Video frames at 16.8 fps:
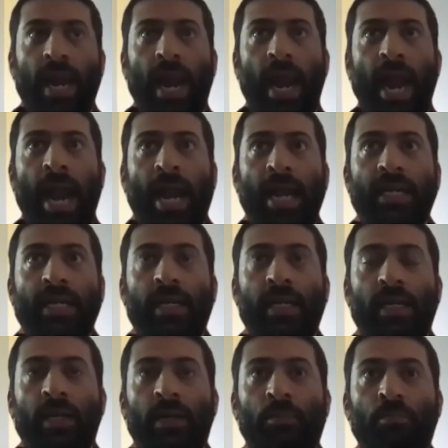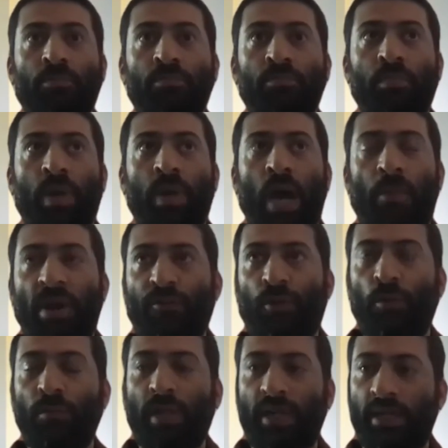And apart
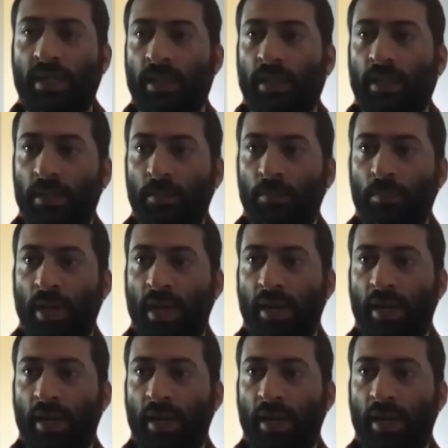from that, the